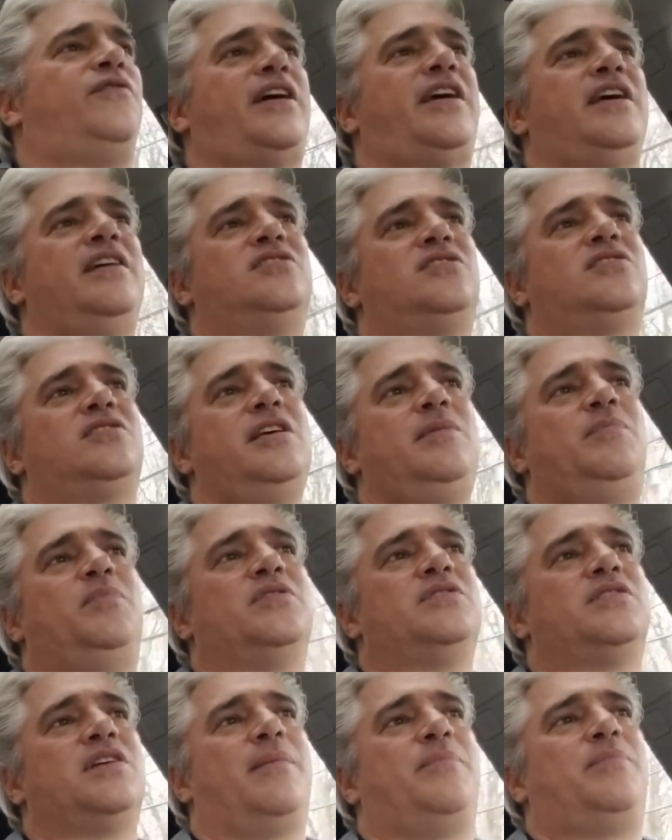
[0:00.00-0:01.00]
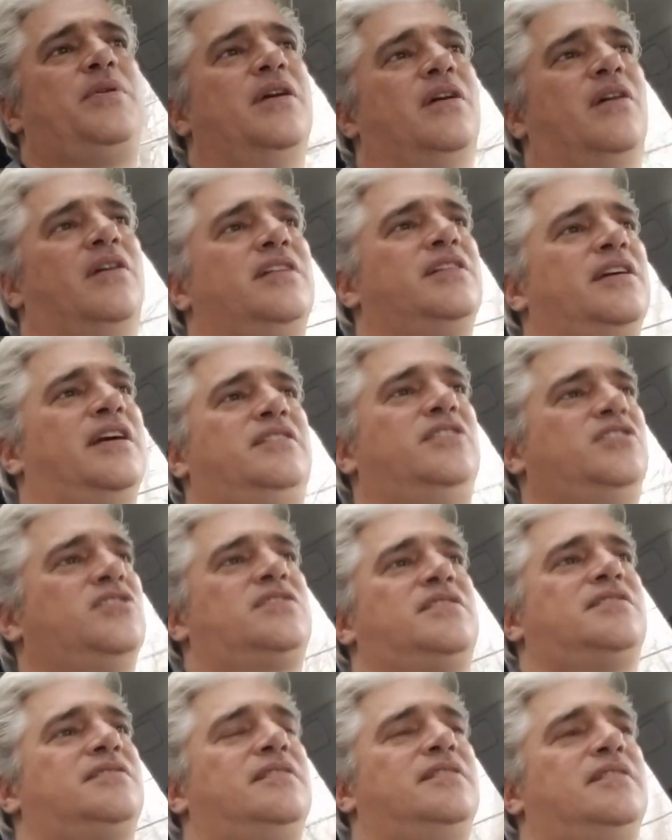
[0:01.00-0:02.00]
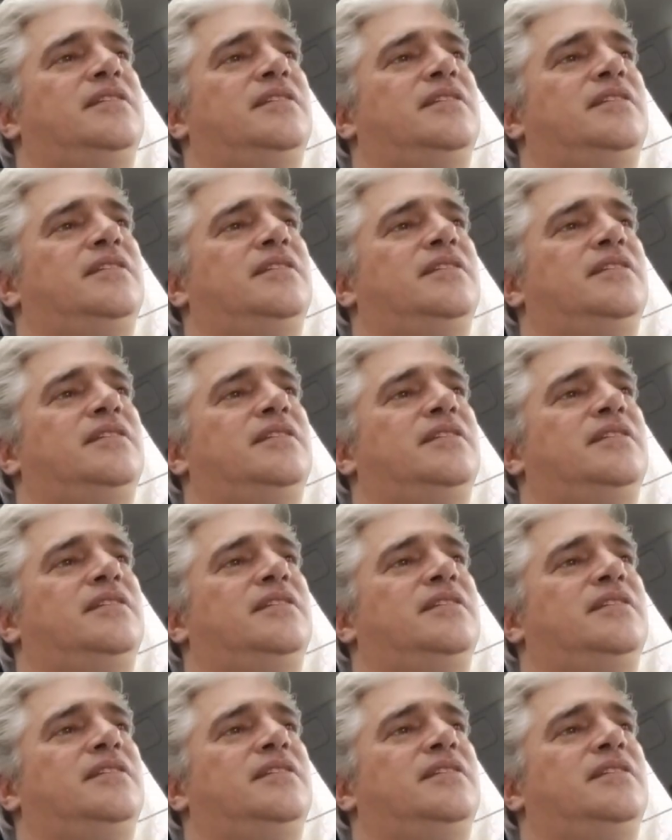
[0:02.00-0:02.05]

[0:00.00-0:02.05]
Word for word: fucking sleepers up here and, and just